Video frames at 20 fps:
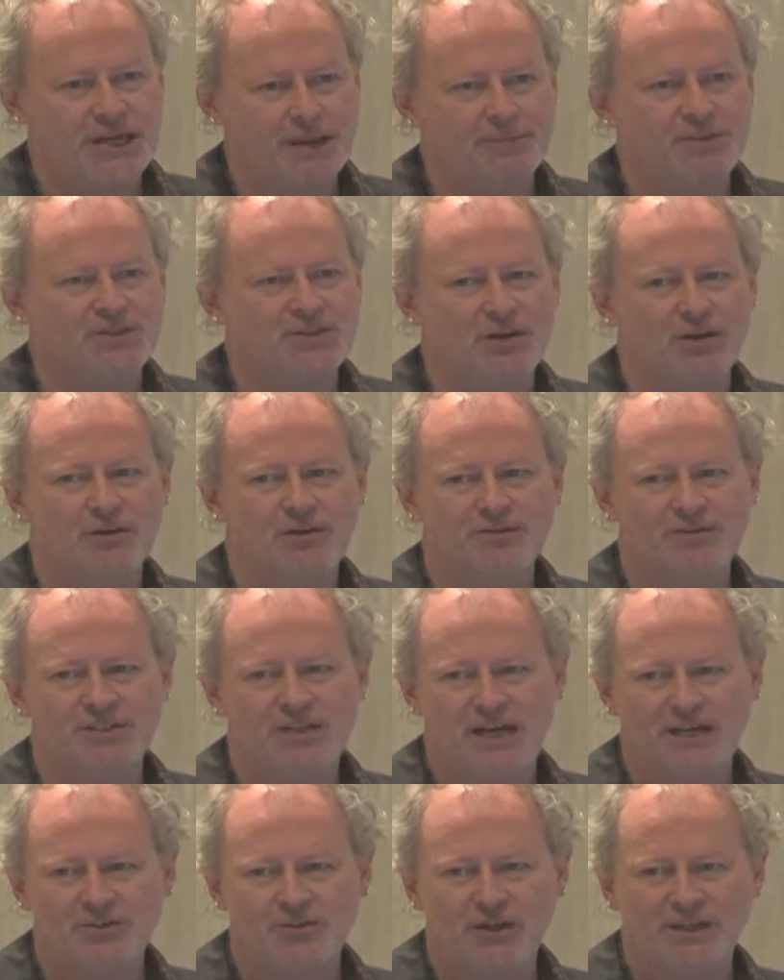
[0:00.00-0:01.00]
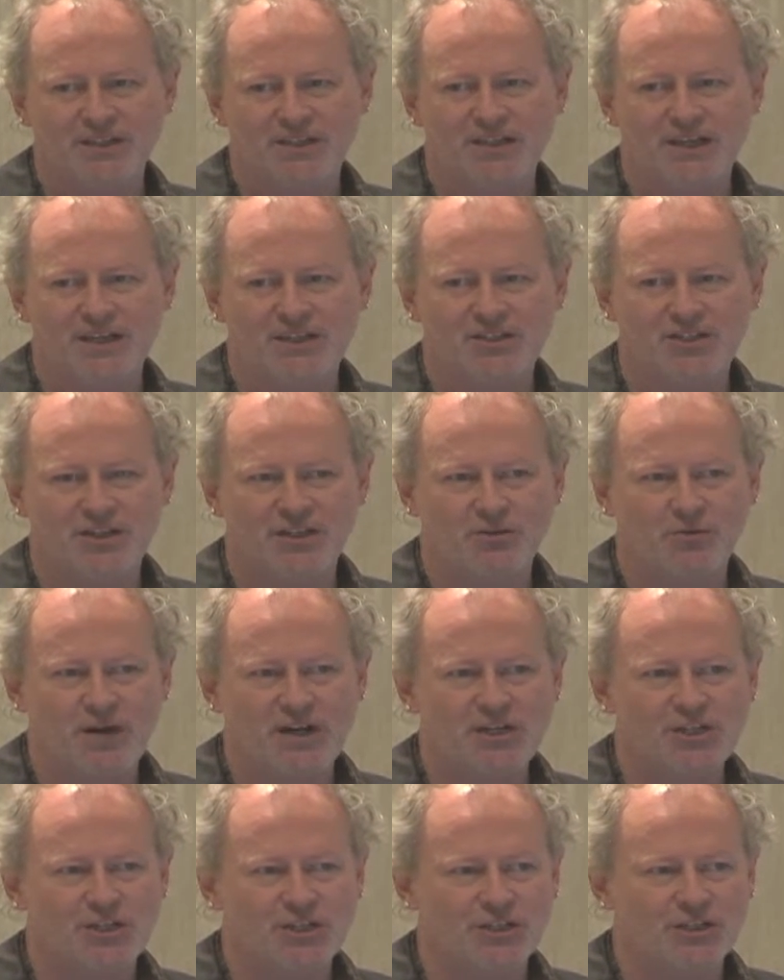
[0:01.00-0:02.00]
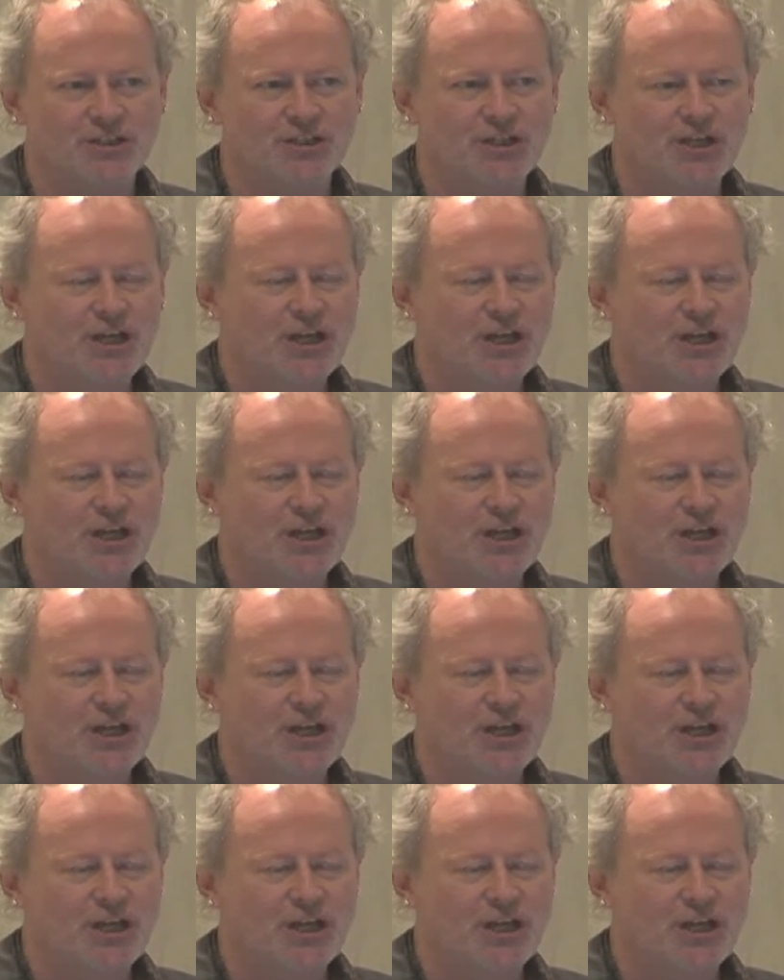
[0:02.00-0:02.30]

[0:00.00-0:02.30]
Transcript: episode of Star Trek: The Next Generation,